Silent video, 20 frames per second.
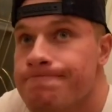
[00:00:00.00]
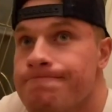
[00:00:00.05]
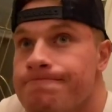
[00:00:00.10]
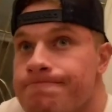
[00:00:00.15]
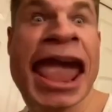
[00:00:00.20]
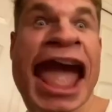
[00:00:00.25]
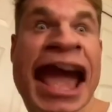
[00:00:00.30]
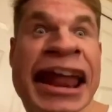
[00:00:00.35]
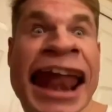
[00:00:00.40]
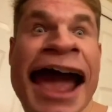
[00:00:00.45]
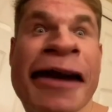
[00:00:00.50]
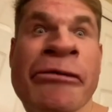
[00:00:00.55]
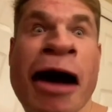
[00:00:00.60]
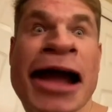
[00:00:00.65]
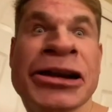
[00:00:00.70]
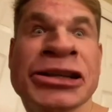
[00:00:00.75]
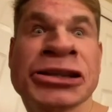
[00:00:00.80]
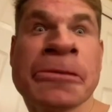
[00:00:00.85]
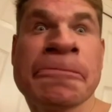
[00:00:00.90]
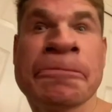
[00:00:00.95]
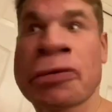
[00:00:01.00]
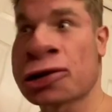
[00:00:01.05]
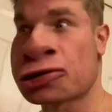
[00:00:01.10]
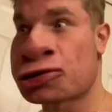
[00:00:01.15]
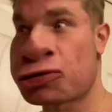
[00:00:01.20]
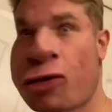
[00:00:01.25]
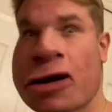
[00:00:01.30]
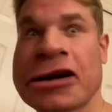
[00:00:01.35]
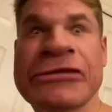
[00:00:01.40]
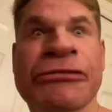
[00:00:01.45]
Yeah, and I watched him put
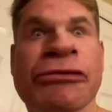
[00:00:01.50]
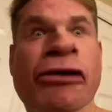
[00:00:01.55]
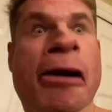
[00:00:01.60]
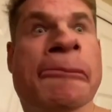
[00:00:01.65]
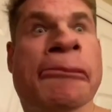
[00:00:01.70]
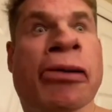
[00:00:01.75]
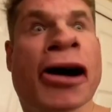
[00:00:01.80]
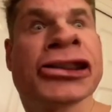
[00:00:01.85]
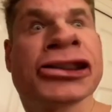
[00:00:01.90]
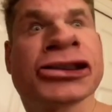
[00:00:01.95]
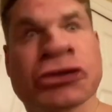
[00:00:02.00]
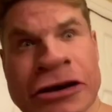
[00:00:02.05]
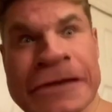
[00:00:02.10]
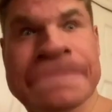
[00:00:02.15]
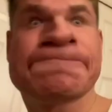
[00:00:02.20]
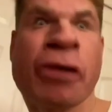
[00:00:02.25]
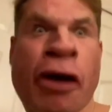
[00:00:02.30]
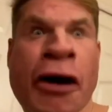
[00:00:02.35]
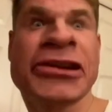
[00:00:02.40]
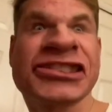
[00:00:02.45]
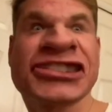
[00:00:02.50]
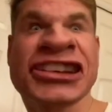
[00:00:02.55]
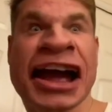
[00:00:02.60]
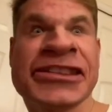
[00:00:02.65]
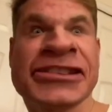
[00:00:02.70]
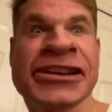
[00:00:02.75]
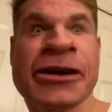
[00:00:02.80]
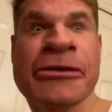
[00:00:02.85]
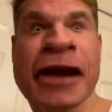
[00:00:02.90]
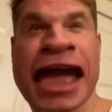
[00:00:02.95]
24.3 points
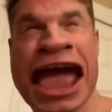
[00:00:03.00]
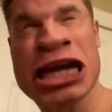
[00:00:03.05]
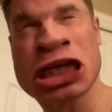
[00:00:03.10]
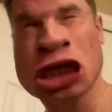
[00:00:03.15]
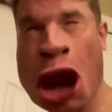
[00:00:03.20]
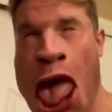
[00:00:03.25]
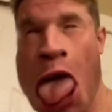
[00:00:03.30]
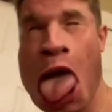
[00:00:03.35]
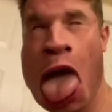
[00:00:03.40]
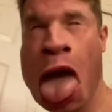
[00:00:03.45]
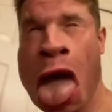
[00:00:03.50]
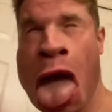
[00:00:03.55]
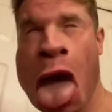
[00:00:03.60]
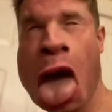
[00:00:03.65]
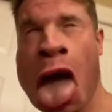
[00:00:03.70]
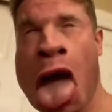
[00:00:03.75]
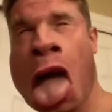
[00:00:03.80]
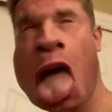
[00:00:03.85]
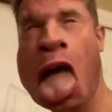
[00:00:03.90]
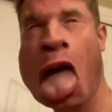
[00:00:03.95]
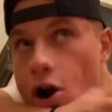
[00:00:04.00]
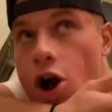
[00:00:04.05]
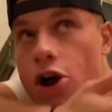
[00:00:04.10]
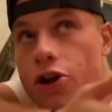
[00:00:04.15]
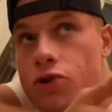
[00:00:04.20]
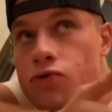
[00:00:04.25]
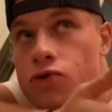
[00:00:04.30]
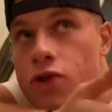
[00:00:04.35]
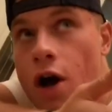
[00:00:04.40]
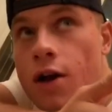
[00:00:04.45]
on your ass. Are
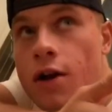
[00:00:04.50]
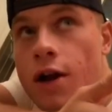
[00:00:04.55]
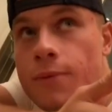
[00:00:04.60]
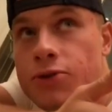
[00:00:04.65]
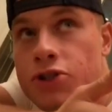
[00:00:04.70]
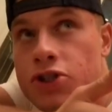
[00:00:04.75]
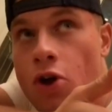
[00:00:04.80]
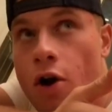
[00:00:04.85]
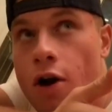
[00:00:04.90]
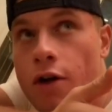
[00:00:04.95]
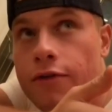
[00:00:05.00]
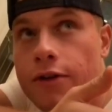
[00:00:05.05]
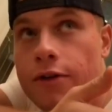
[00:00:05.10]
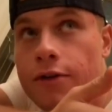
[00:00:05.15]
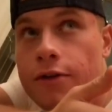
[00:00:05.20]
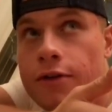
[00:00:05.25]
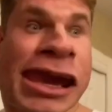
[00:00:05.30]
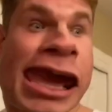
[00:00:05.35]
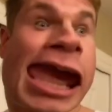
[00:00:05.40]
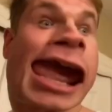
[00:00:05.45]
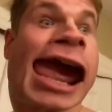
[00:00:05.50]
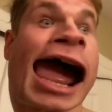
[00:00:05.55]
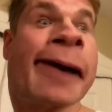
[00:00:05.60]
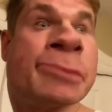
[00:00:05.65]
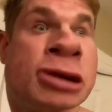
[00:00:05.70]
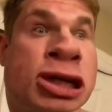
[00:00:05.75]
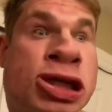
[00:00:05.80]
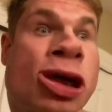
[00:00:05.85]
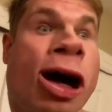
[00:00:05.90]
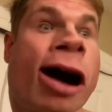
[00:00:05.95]
you done? I'm starving. Yeah, I'd
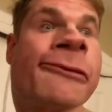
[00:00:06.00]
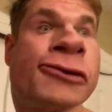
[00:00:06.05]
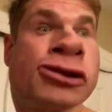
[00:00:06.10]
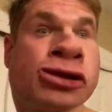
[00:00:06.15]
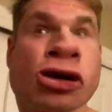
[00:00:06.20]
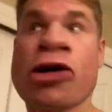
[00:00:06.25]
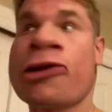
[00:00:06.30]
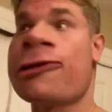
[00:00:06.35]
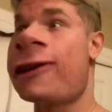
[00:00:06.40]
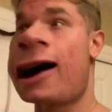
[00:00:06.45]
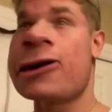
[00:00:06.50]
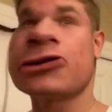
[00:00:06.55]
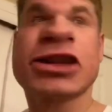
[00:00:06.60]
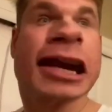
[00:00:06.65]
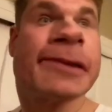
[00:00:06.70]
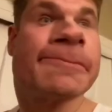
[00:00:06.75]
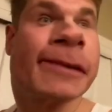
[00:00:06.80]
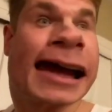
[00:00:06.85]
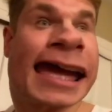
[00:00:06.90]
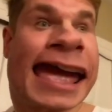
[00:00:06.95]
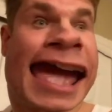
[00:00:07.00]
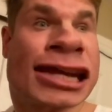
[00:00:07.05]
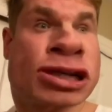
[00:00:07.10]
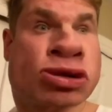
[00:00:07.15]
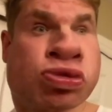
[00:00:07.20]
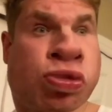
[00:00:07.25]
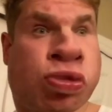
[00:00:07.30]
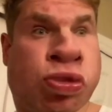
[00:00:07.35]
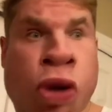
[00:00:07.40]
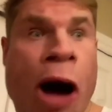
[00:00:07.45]
be starving too if I was getting my
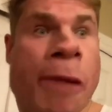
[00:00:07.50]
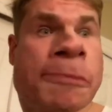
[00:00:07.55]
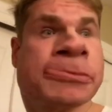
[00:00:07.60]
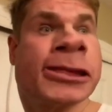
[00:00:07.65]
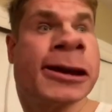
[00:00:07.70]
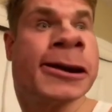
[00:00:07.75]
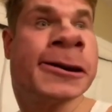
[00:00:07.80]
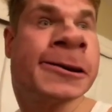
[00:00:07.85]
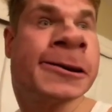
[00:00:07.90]
ass whooped.